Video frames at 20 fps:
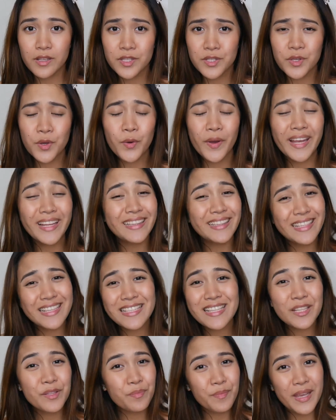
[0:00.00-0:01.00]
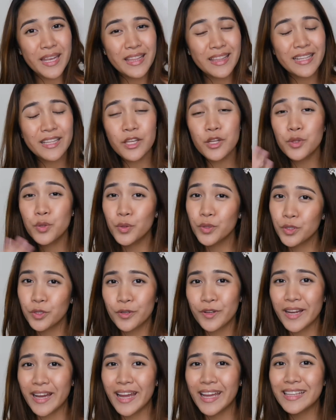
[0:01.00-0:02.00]
So it doesn't mean that you don't
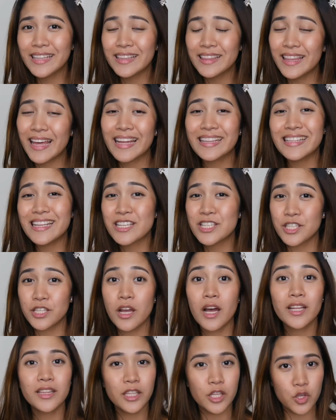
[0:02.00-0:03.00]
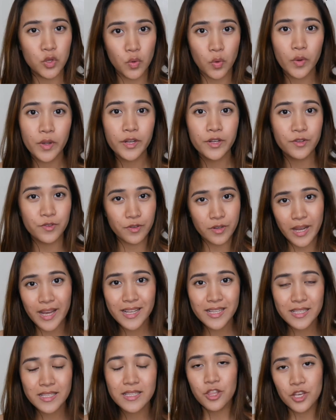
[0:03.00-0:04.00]
cry, that that is not your
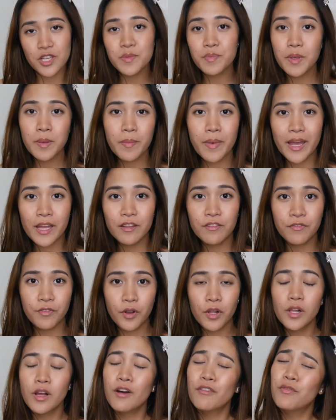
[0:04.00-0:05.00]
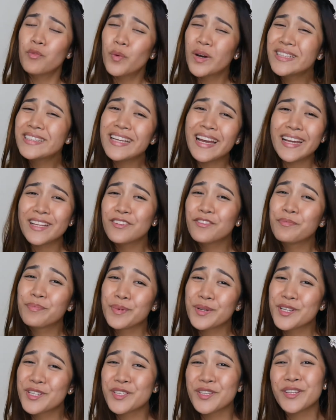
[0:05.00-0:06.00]
dress. Just be mindful of what kind of
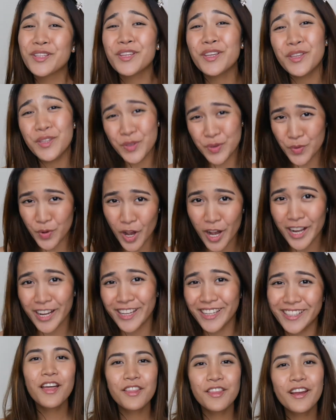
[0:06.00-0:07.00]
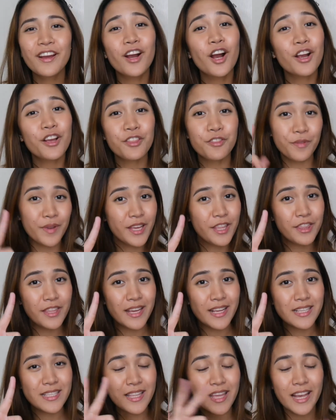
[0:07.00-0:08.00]
person you are. There are three
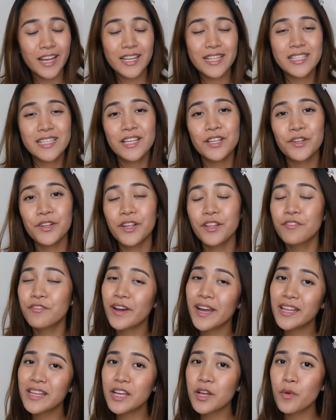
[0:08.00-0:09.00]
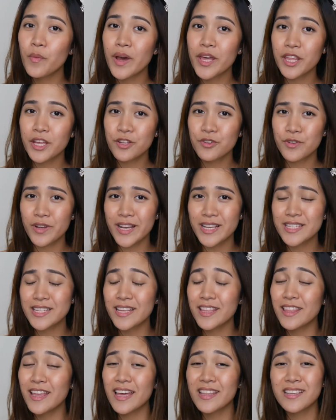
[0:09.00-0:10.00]
things that I considered in finding a wedding dress,
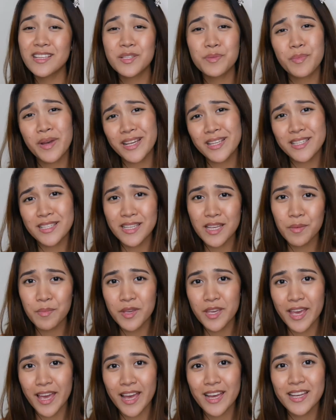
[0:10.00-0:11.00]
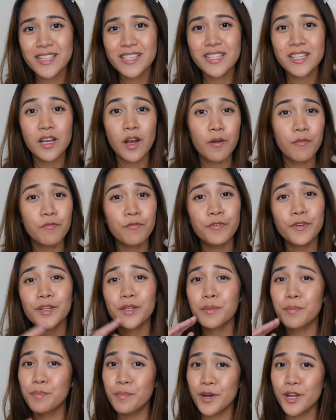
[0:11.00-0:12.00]
and that is my CBS, comfort,
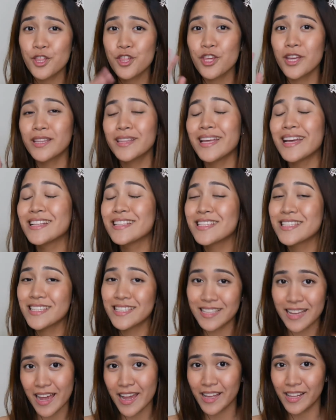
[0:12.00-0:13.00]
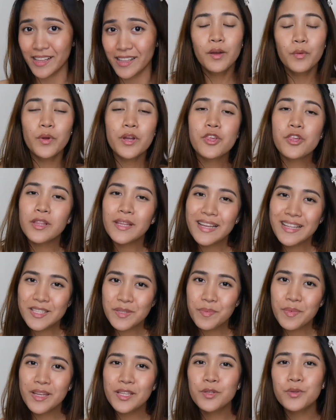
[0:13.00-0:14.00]
budget, and style. Which leads
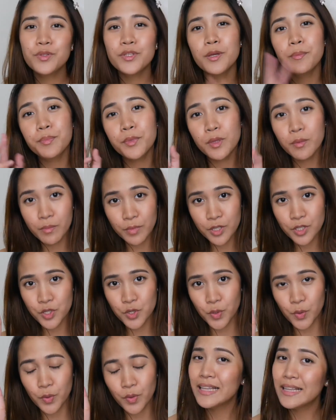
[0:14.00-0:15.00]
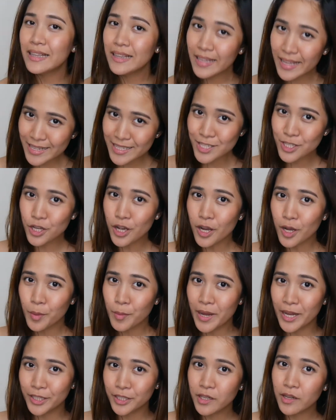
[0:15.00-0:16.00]
me to tip number two. Let's talk
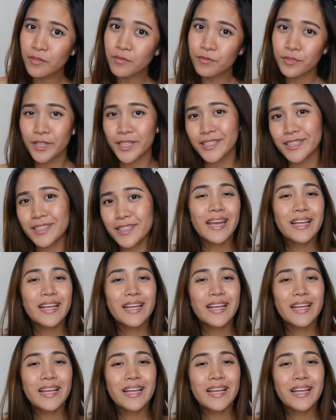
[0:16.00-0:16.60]
about comfort.